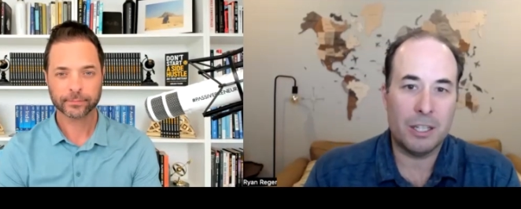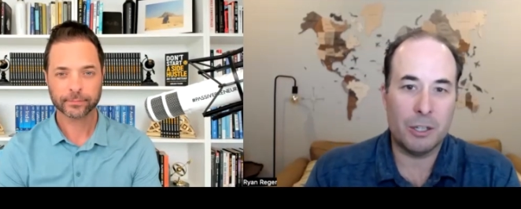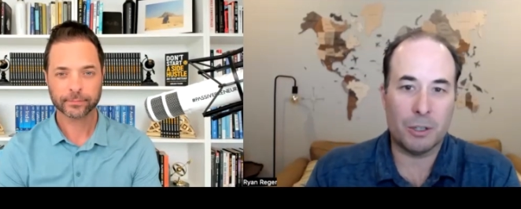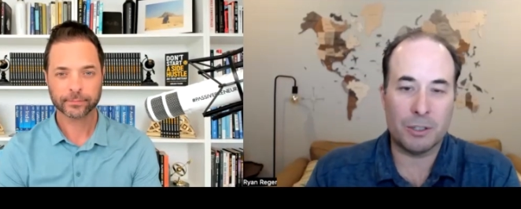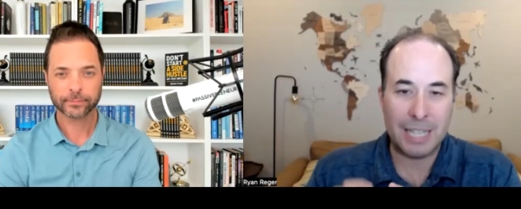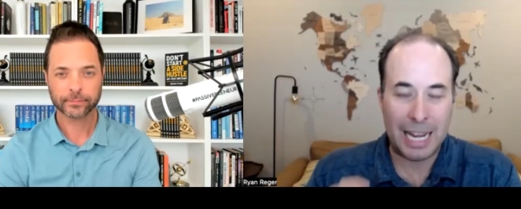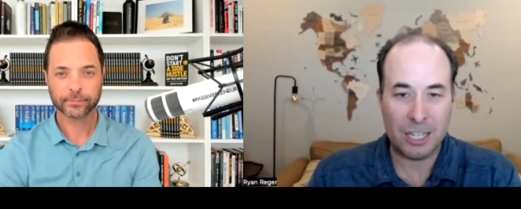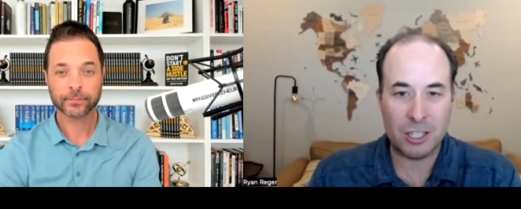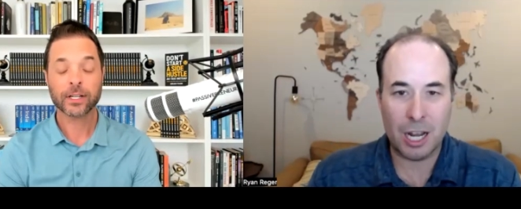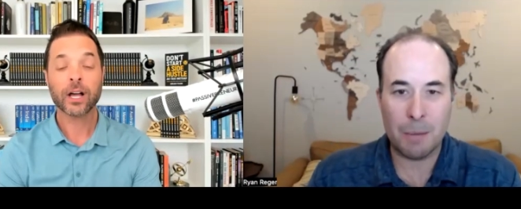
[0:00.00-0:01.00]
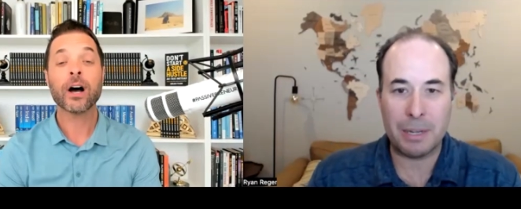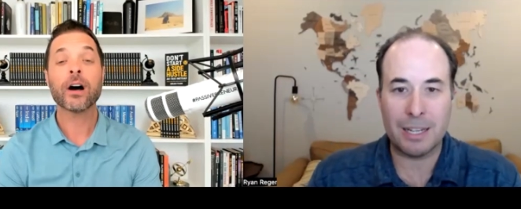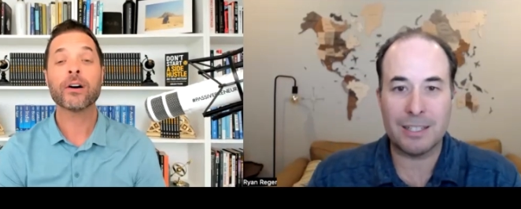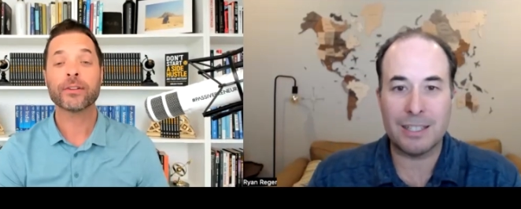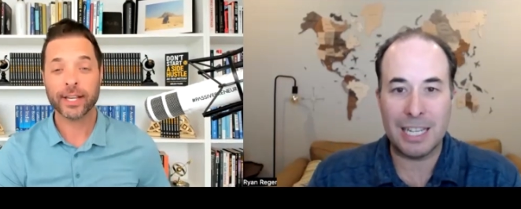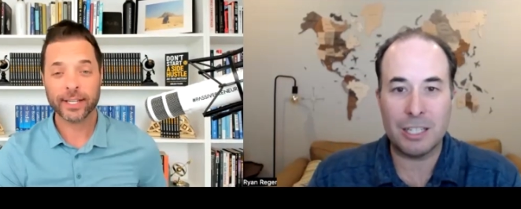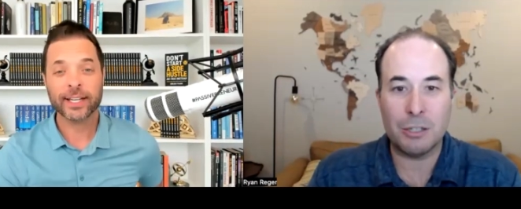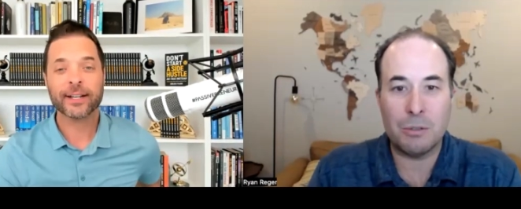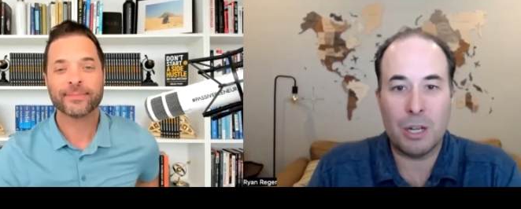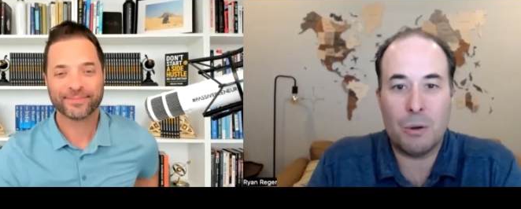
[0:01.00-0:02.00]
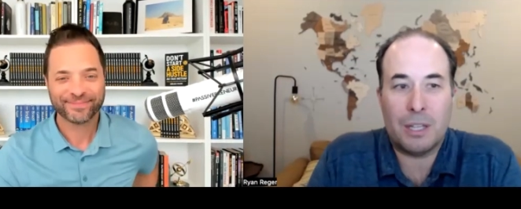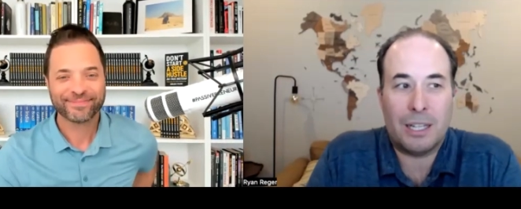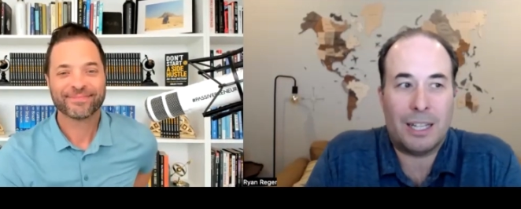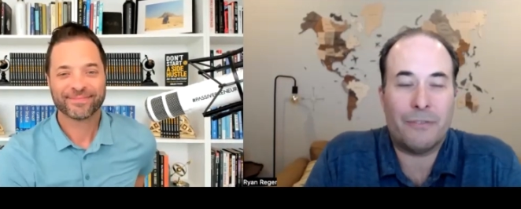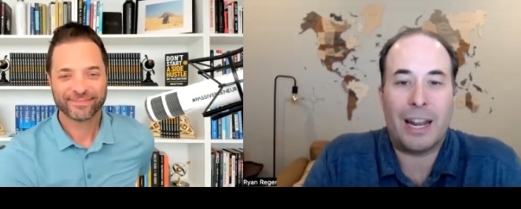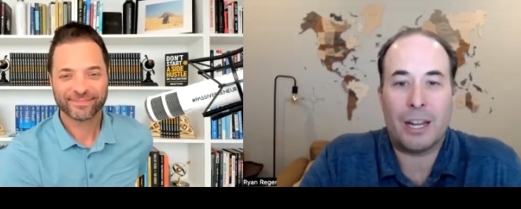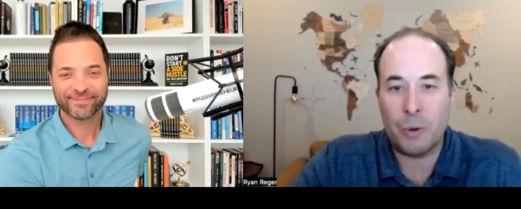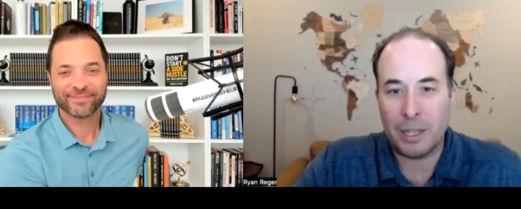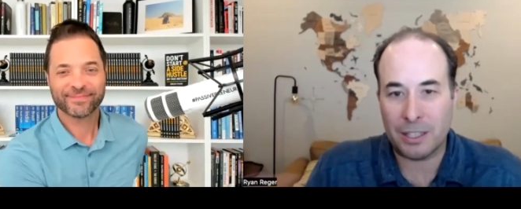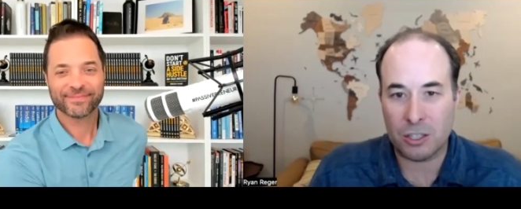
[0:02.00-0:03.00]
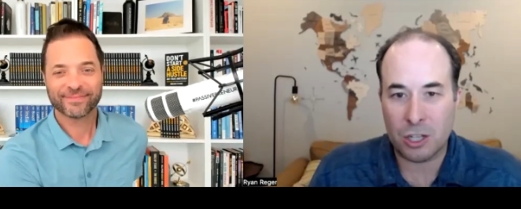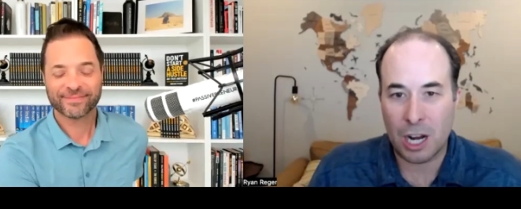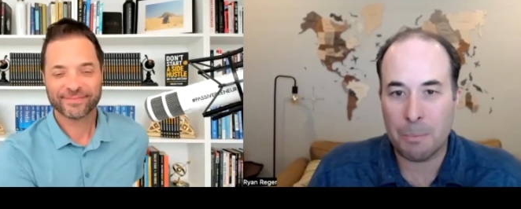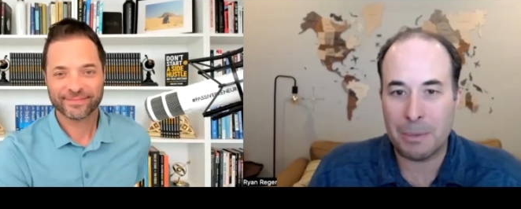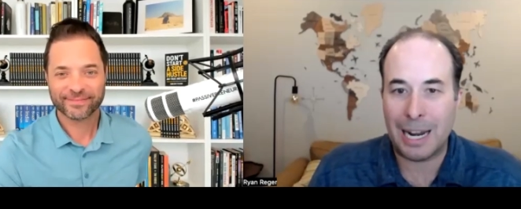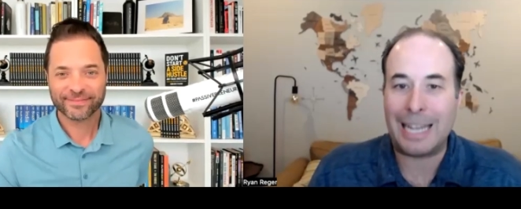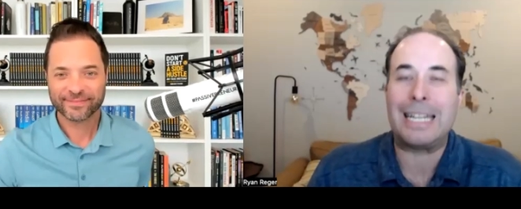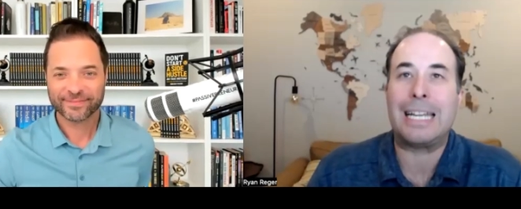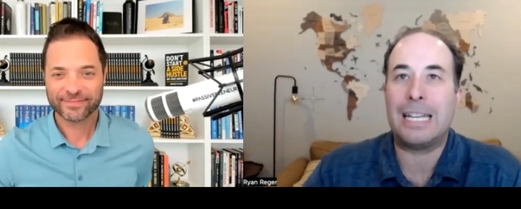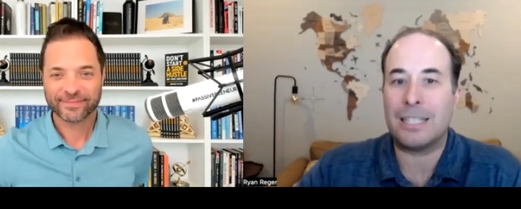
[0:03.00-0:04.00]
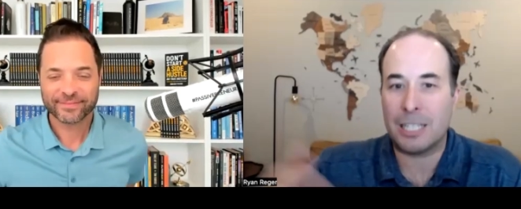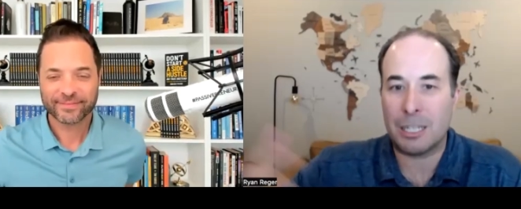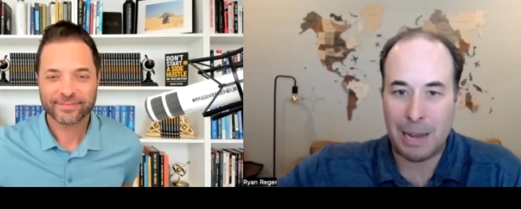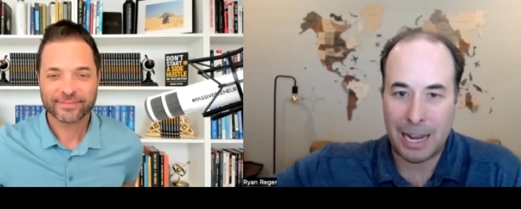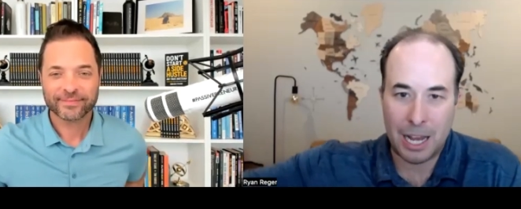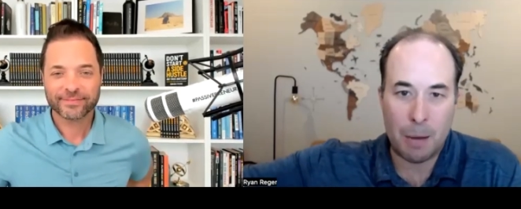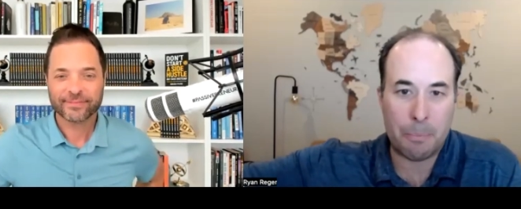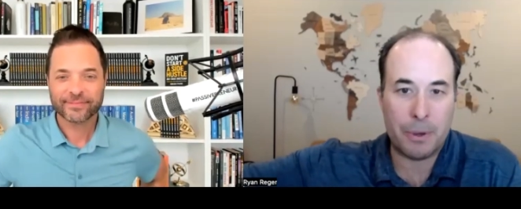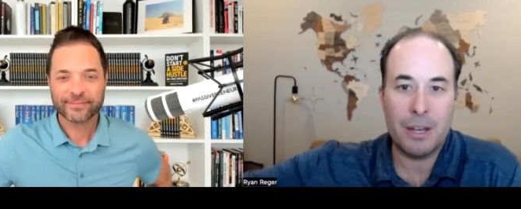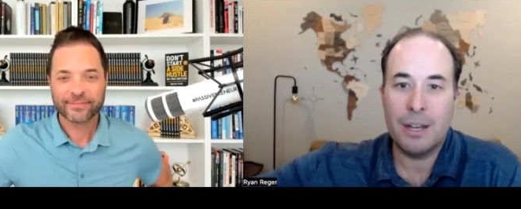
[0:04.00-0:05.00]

Speaker 1: your day job because oh, yeah, then yeah, you know that if I quit this job then I can easily make up